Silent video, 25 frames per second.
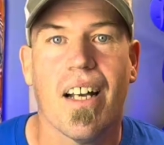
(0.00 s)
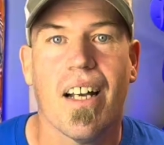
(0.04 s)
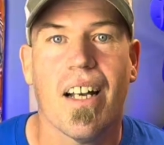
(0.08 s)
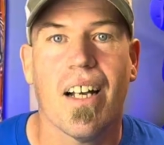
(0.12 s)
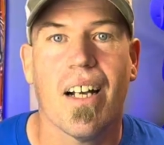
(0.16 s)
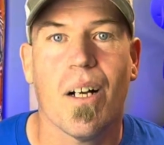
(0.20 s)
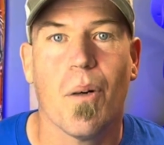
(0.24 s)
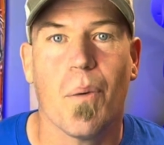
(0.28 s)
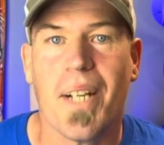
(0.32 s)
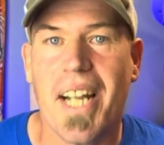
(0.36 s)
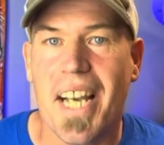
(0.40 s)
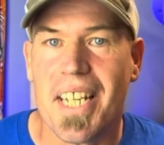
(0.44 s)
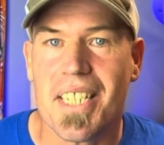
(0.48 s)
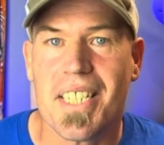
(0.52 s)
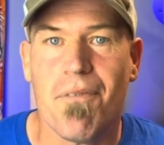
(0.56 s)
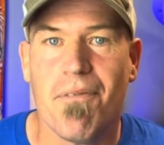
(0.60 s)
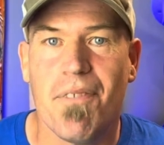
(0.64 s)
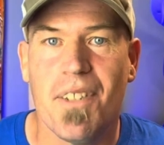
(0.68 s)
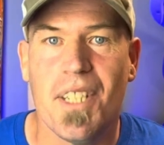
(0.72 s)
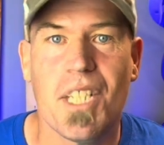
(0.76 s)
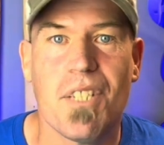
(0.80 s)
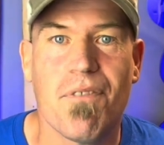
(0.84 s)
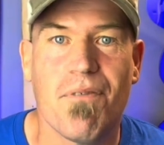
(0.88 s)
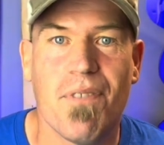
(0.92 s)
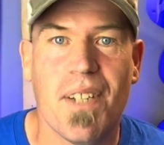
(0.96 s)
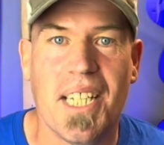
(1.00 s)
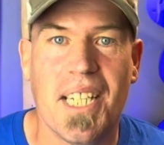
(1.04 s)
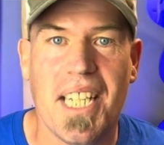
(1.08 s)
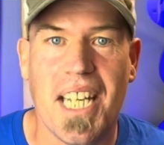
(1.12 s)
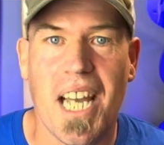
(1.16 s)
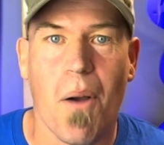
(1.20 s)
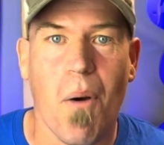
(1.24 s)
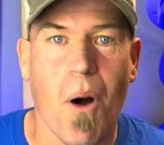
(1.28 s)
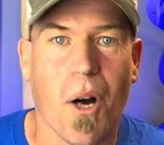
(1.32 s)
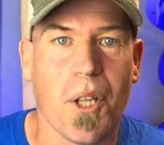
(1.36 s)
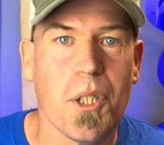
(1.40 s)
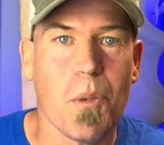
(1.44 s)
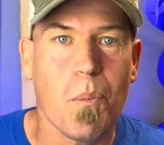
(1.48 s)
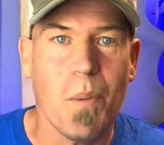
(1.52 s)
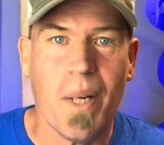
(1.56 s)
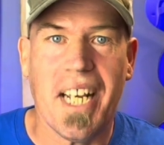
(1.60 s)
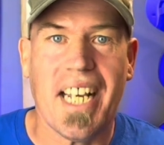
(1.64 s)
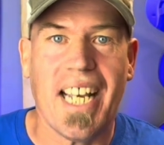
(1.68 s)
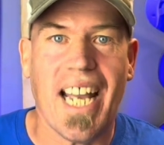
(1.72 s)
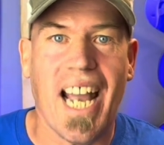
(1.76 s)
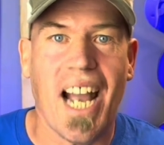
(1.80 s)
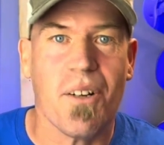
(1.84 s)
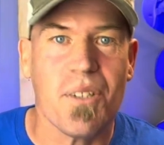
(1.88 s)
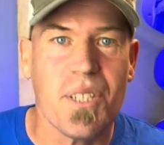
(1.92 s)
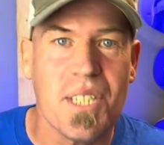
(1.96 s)
Well, that's it for this video on the
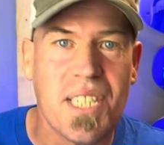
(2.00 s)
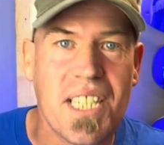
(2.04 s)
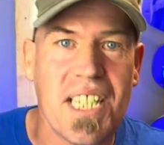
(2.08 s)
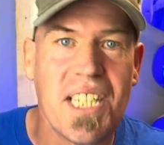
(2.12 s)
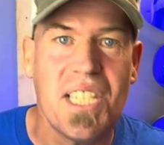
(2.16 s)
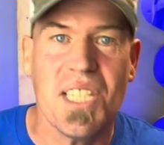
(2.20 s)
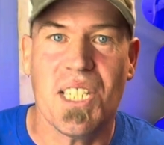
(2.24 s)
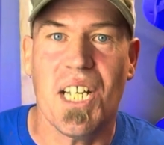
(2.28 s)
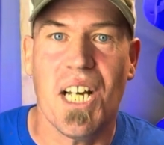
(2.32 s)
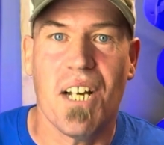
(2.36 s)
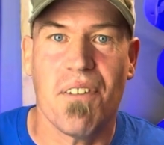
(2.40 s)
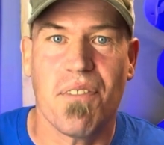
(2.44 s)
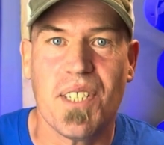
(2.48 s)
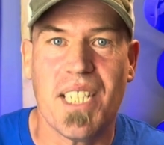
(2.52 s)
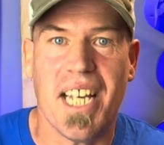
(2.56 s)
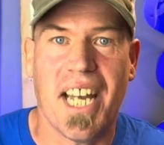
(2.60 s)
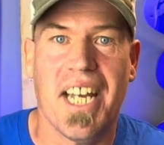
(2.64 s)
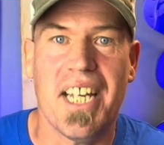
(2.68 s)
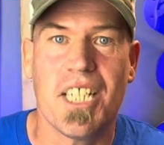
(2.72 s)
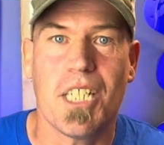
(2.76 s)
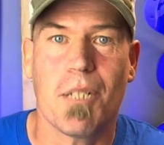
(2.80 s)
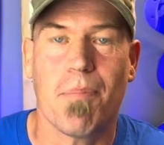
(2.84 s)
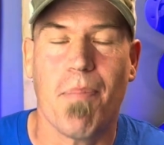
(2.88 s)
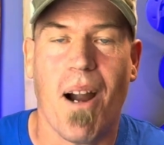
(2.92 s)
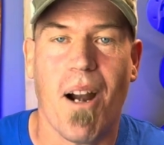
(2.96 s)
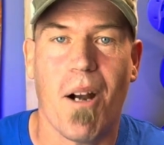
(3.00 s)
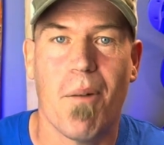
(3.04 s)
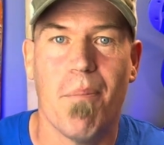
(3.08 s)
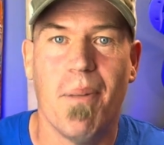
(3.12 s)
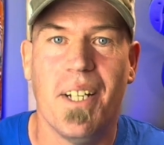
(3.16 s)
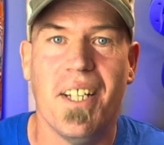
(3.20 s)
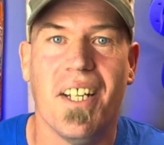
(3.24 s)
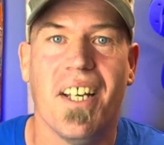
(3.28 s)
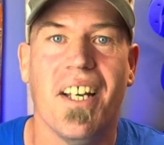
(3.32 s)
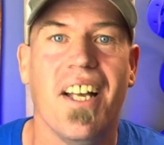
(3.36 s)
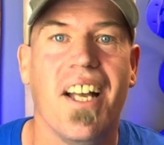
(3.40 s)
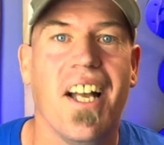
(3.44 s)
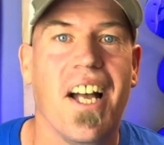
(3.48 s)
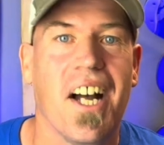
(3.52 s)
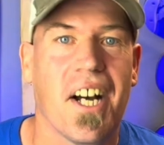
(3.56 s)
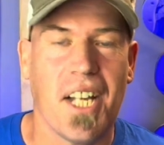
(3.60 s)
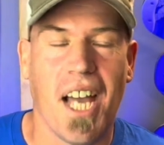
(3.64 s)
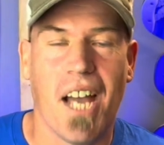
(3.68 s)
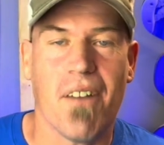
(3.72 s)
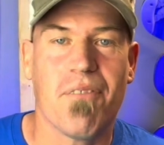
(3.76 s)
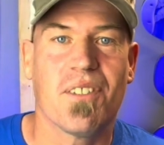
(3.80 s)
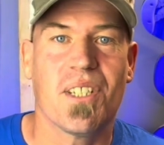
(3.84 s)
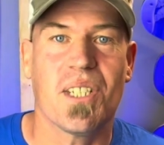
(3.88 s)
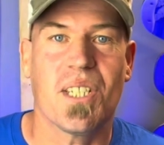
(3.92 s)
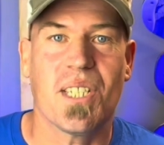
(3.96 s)
Winkowski SurfSkate experiment, and I
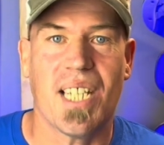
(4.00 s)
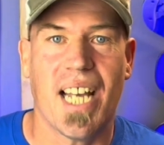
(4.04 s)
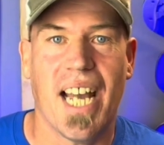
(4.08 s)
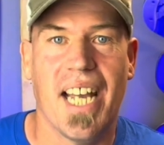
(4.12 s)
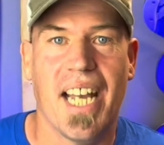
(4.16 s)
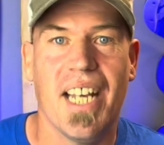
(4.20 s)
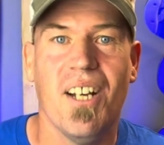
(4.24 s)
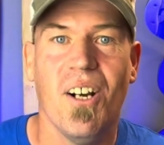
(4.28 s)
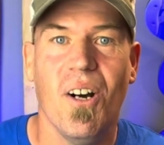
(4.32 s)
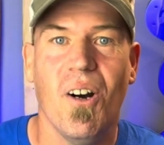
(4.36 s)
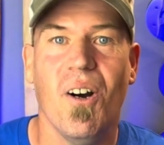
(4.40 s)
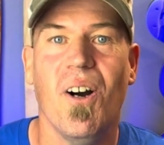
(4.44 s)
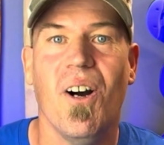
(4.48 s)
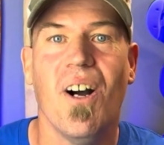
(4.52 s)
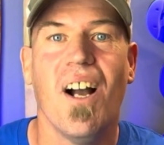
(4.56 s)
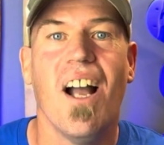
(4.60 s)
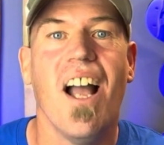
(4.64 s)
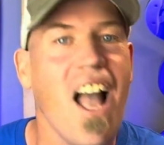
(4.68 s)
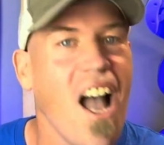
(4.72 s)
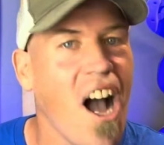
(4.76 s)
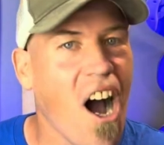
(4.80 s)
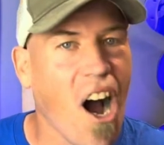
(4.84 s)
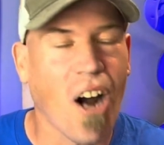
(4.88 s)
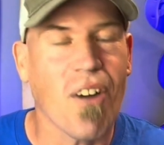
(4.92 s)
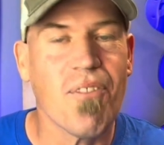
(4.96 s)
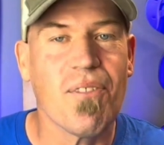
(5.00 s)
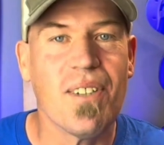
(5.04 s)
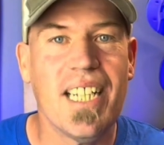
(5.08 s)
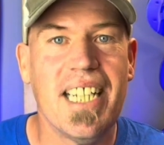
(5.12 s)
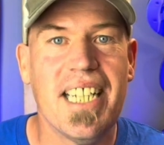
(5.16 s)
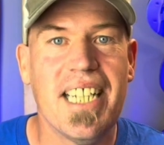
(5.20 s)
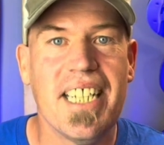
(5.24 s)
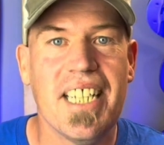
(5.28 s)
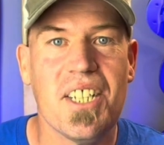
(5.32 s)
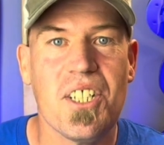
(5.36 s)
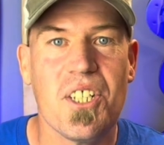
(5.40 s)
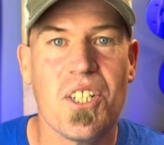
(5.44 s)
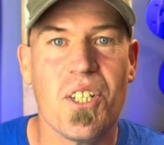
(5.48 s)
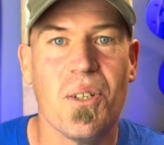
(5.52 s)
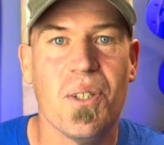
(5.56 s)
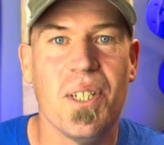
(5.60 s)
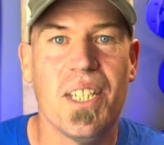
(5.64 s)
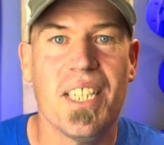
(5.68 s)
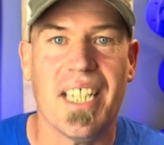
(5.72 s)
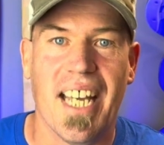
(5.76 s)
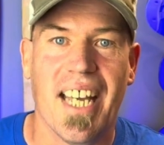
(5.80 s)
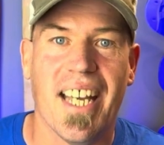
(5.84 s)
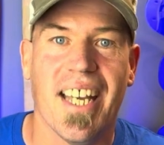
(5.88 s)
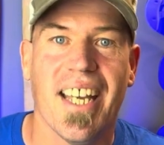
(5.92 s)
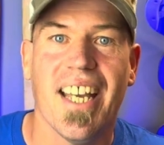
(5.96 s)
have to say, I really enjoyed
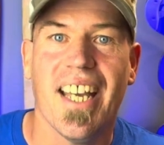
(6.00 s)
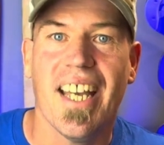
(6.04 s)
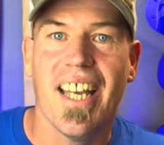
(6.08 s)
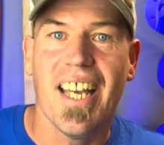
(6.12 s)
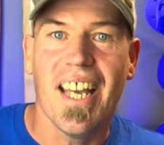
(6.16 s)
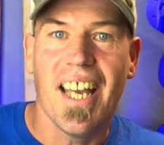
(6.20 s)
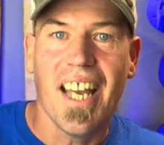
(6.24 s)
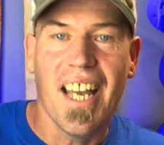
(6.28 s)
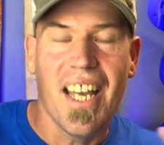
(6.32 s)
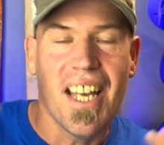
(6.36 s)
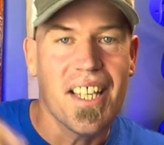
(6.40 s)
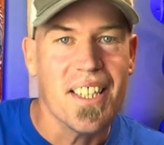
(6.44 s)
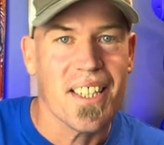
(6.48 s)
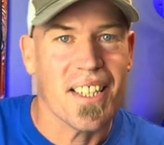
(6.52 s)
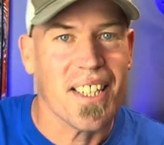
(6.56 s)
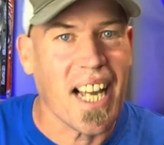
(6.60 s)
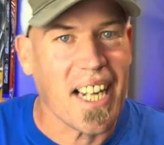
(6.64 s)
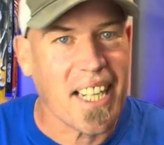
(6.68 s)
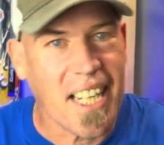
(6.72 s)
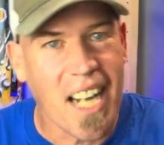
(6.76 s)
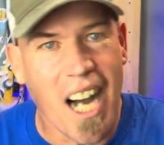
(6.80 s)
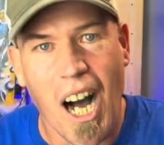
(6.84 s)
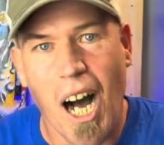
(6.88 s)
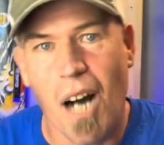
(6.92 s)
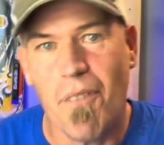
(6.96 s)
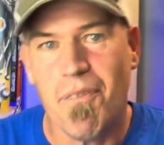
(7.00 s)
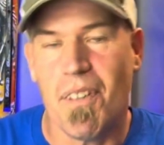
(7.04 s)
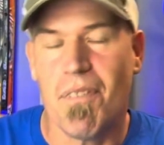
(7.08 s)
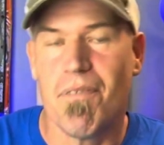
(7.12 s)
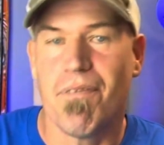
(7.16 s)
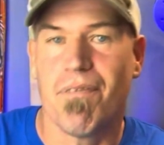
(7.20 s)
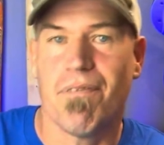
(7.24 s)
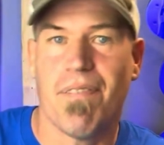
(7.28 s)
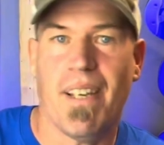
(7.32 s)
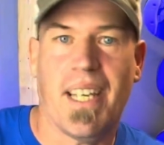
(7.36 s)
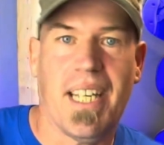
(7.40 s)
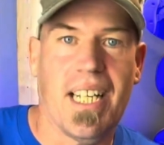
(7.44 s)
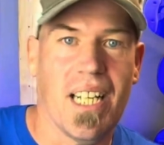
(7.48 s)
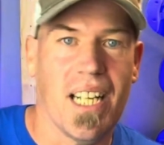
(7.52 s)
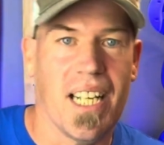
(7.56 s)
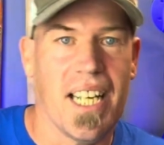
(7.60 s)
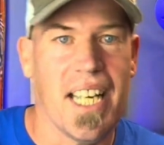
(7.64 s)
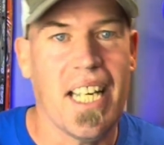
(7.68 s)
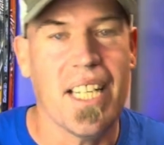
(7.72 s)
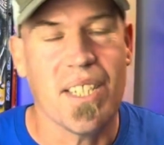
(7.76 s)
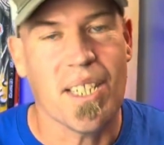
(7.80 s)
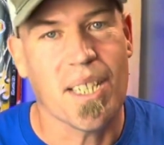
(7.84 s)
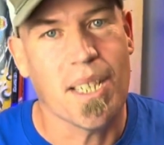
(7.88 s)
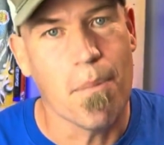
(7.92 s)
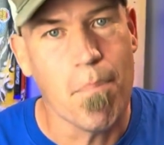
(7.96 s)
it. That carving feel
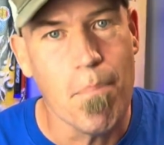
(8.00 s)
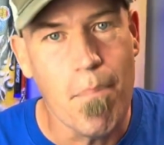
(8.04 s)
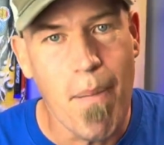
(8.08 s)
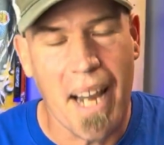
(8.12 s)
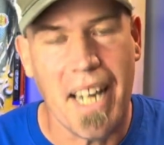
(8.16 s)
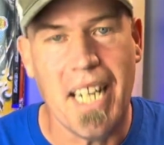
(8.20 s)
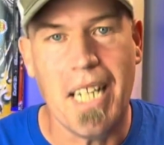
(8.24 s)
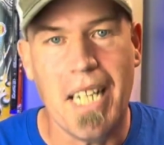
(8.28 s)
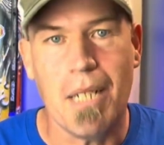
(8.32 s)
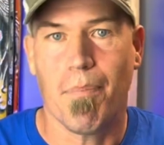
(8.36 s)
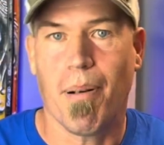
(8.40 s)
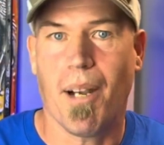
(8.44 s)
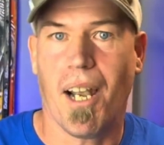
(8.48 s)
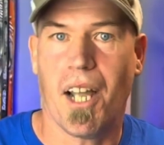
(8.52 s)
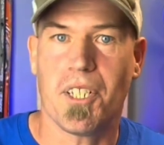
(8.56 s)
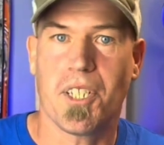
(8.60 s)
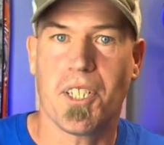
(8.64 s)
is the main plus